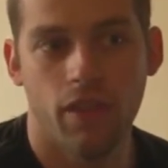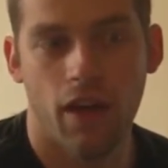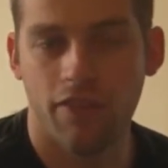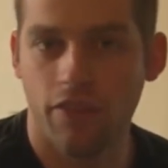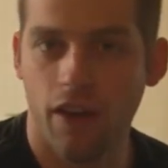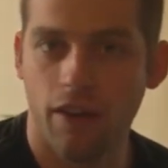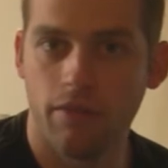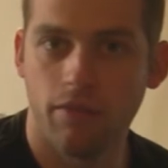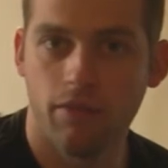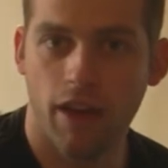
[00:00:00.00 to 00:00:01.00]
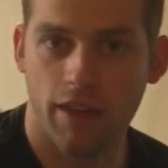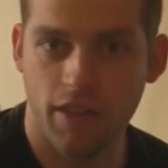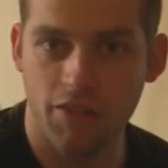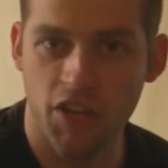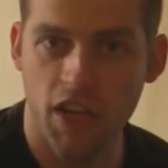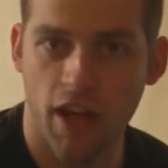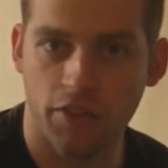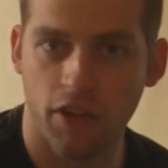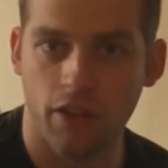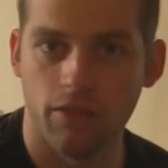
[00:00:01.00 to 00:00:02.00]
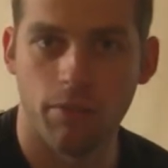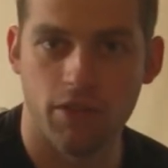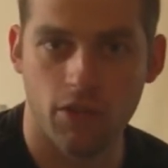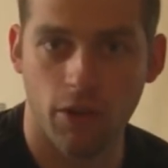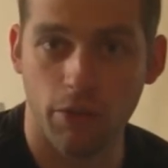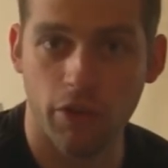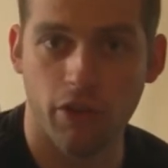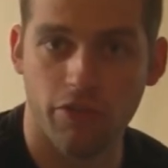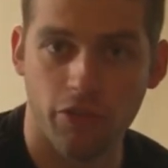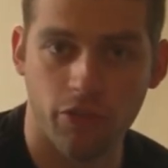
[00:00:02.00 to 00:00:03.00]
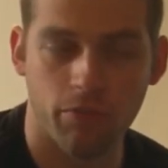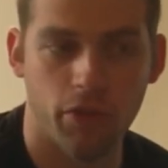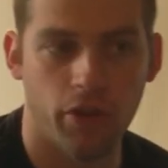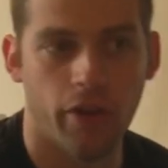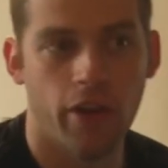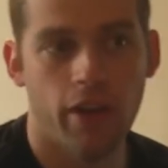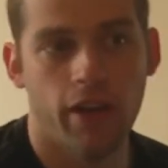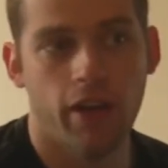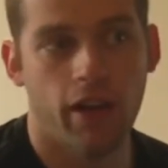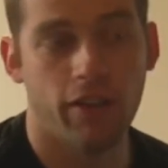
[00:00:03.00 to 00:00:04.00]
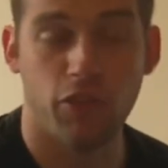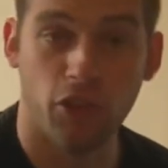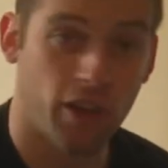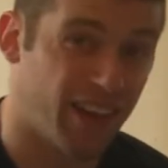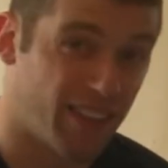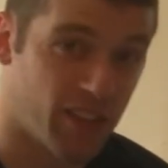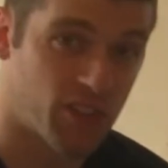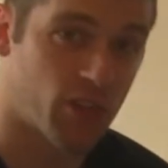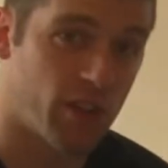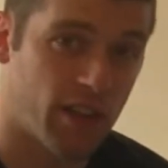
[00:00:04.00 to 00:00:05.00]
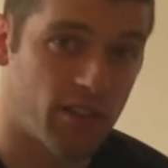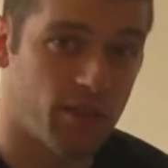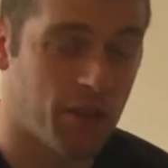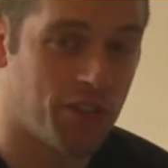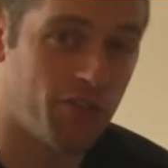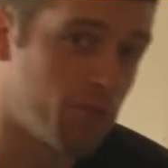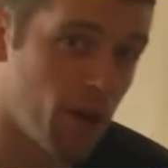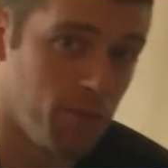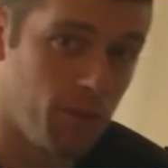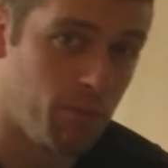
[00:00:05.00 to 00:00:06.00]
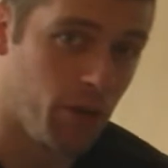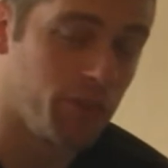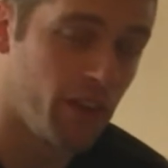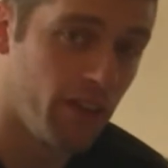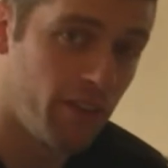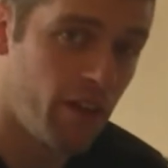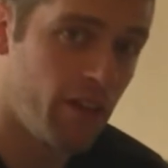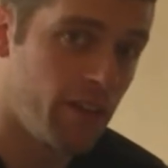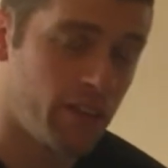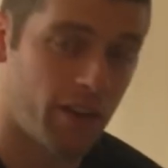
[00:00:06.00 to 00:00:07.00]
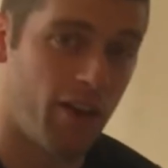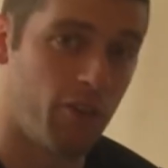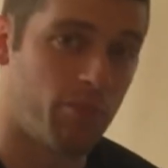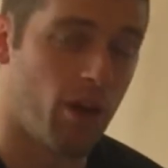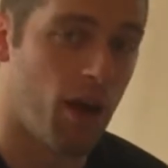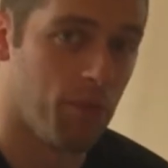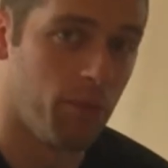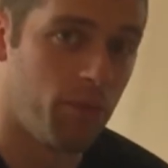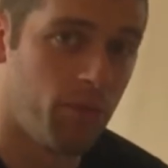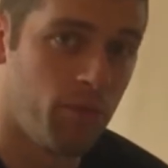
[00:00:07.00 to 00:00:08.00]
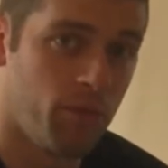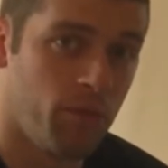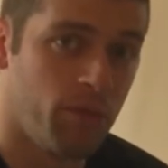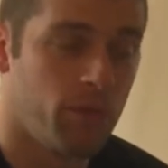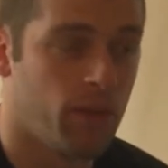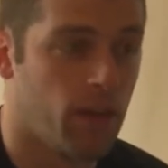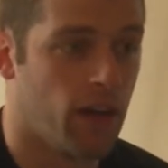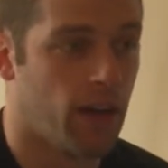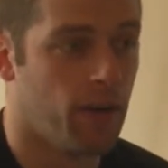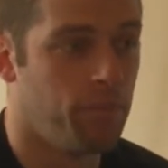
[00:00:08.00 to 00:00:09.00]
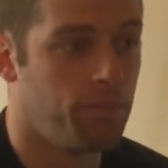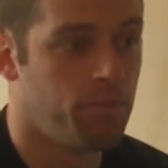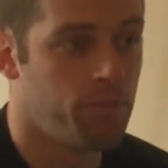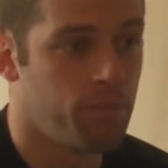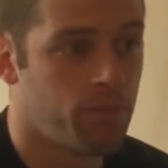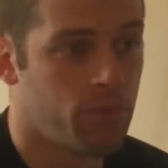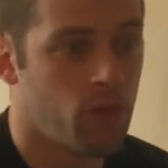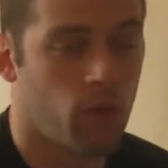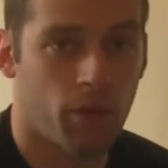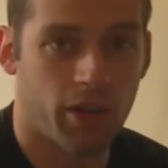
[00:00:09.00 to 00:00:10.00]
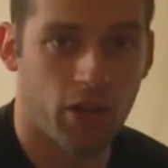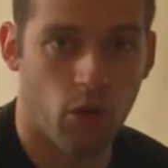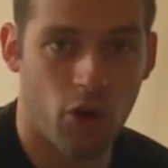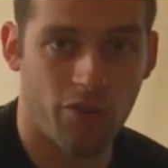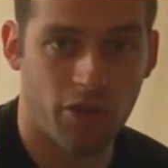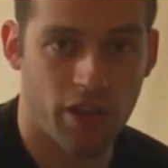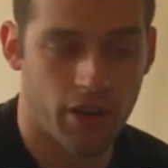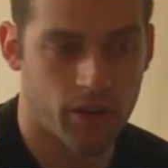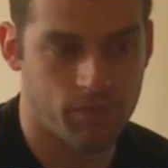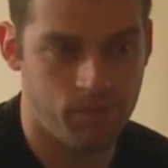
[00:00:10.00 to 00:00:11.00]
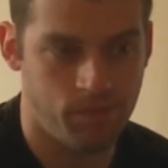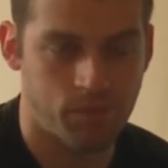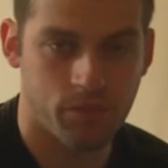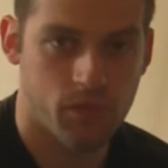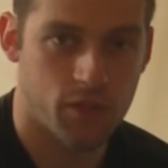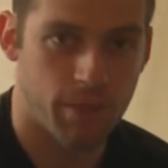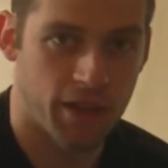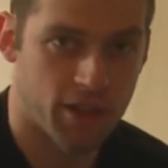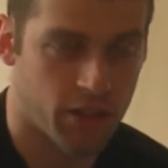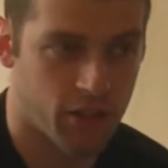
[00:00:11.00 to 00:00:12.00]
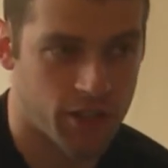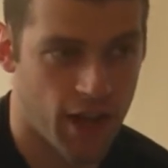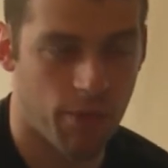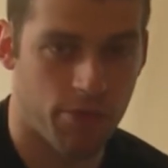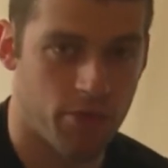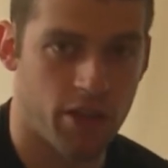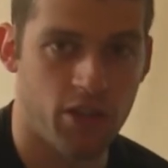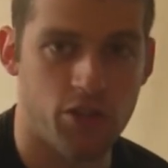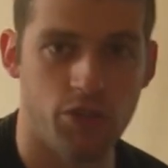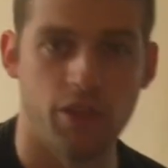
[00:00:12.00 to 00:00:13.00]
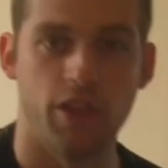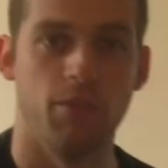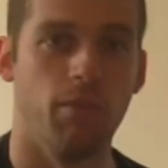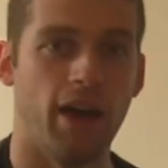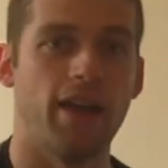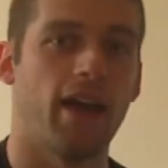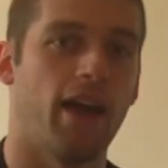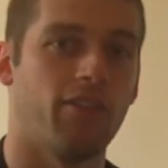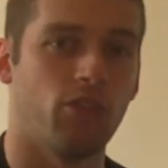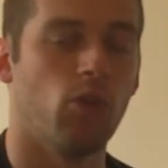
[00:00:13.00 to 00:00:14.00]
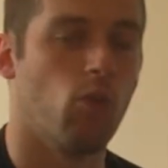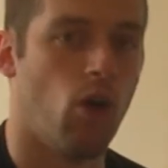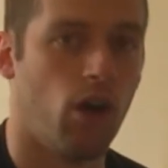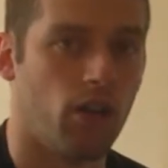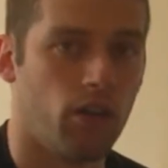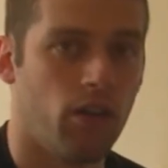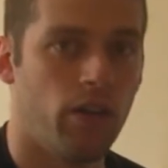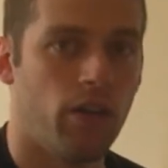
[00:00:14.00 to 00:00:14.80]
I've got a DVD out there. It's called Building Your First Computer. If you're looking at this screen, it means you've probably built it and you're having a problem. What I'm going to go over here is basically your top 3 issues that you might have go wrong